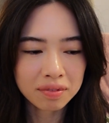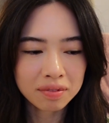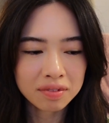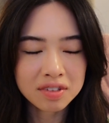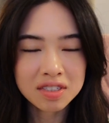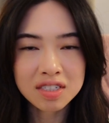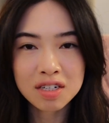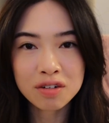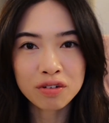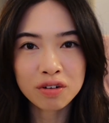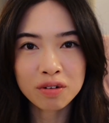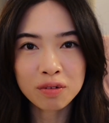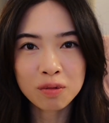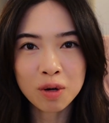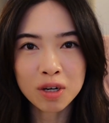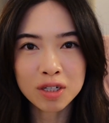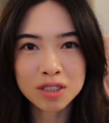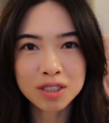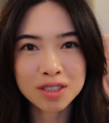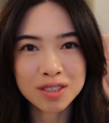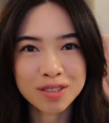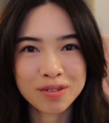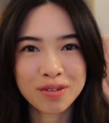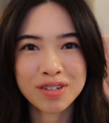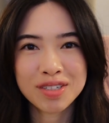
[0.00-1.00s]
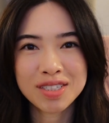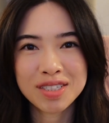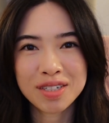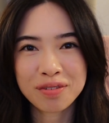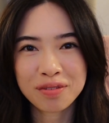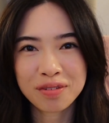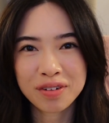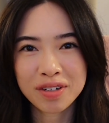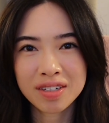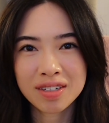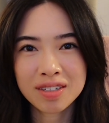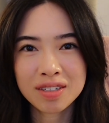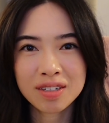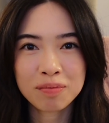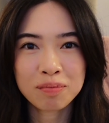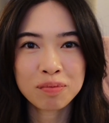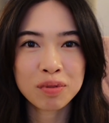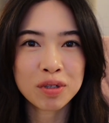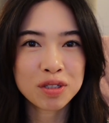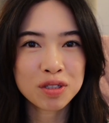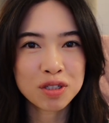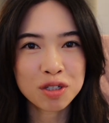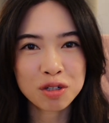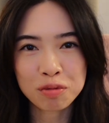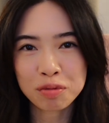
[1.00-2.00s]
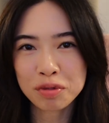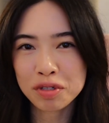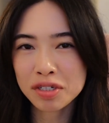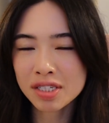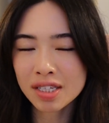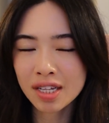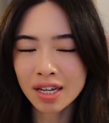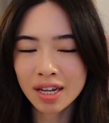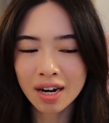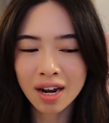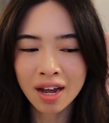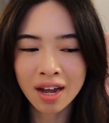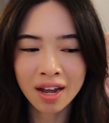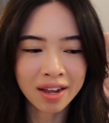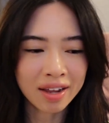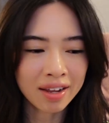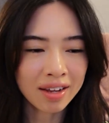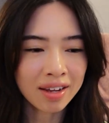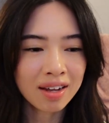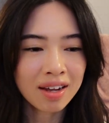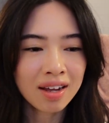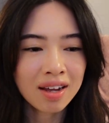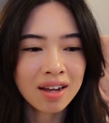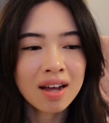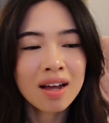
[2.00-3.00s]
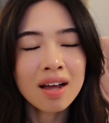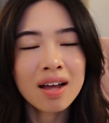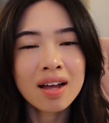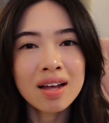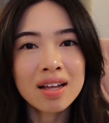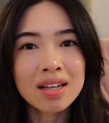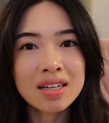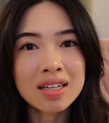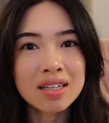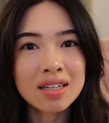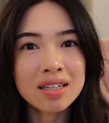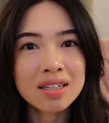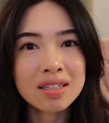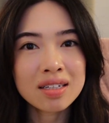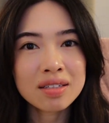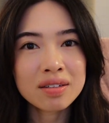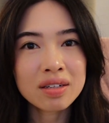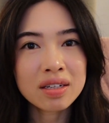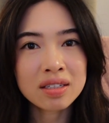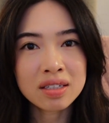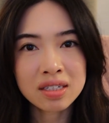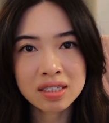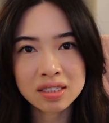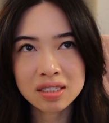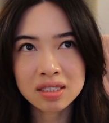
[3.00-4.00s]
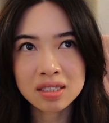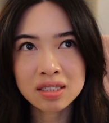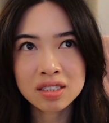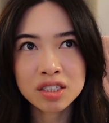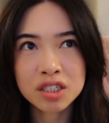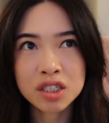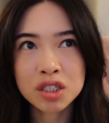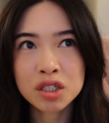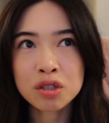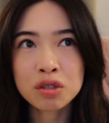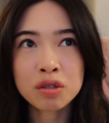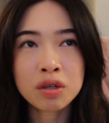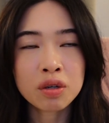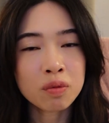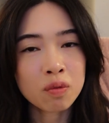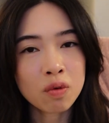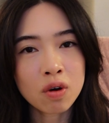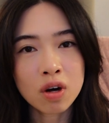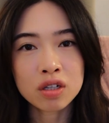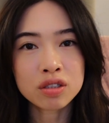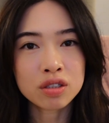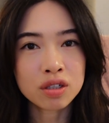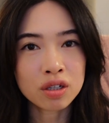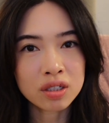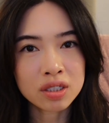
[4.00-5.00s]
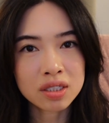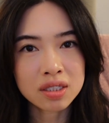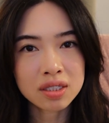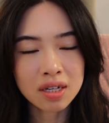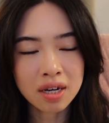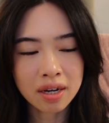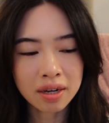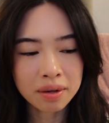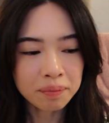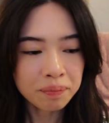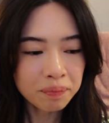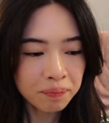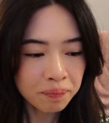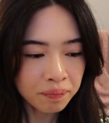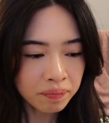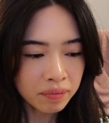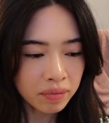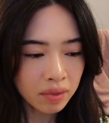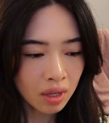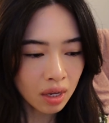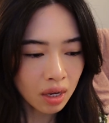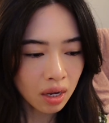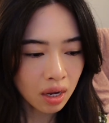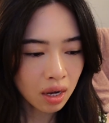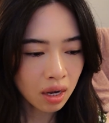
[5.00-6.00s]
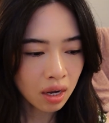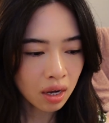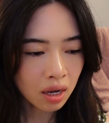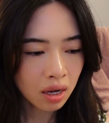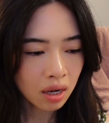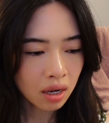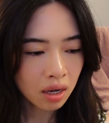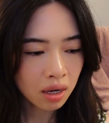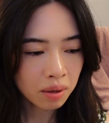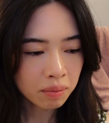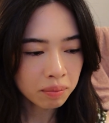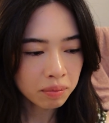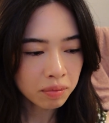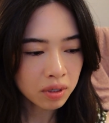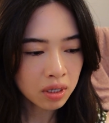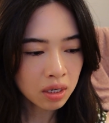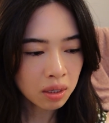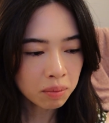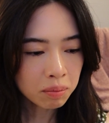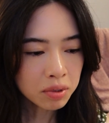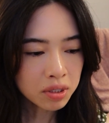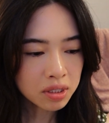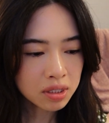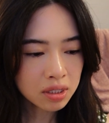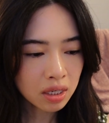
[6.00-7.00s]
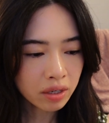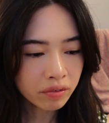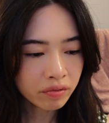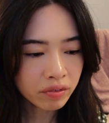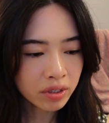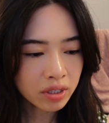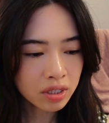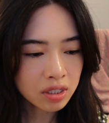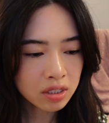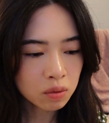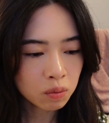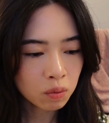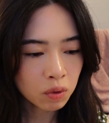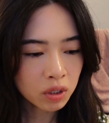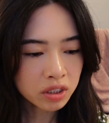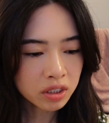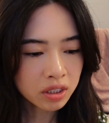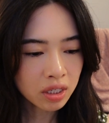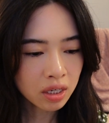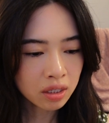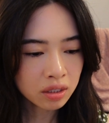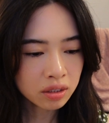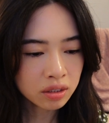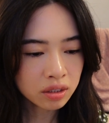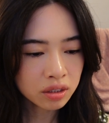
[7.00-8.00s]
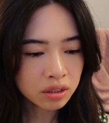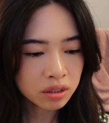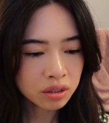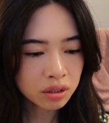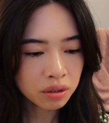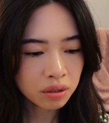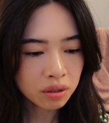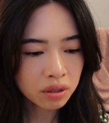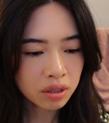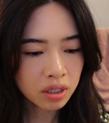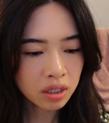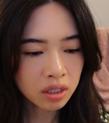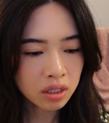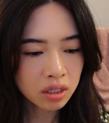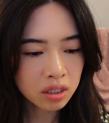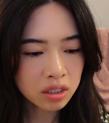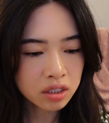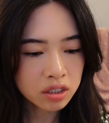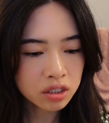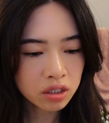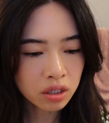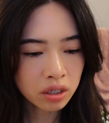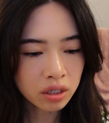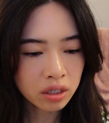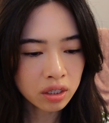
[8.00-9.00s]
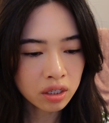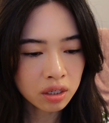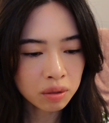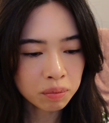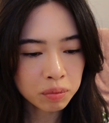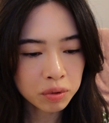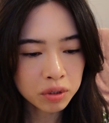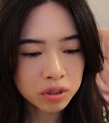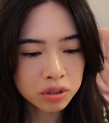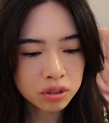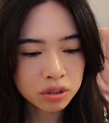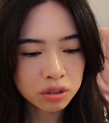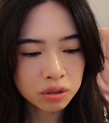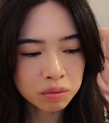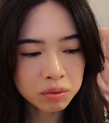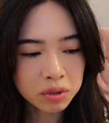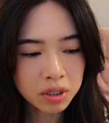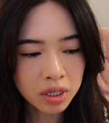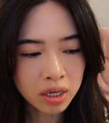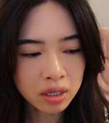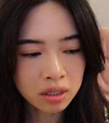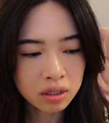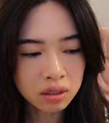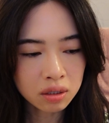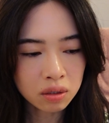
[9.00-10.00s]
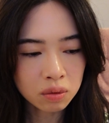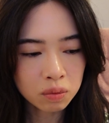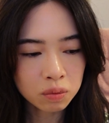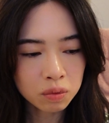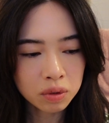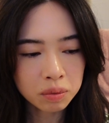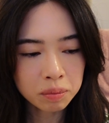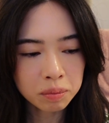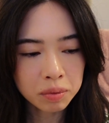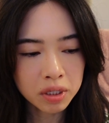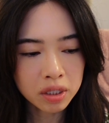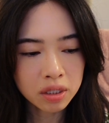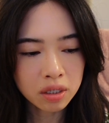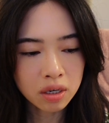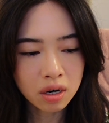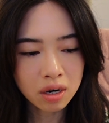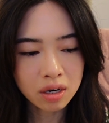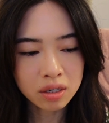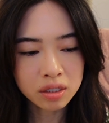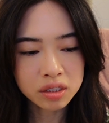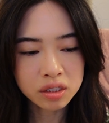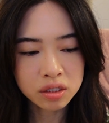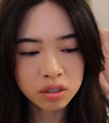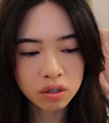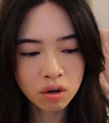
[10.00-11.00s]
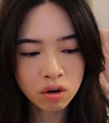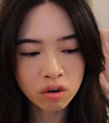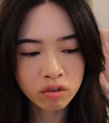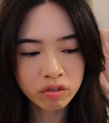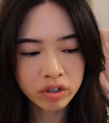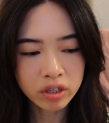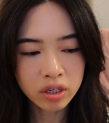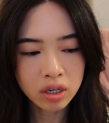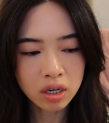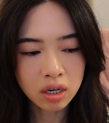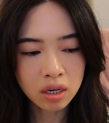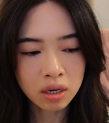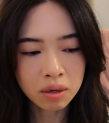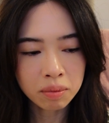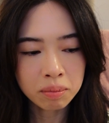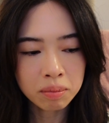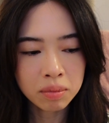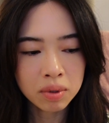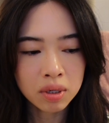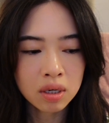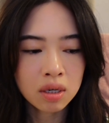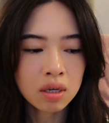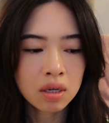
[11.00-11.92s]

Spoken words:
different questions for different booktubers that I listen to and watch all the time. Number 7 is, what challenges do you think starting a booktube channel will be the hardest to overcome?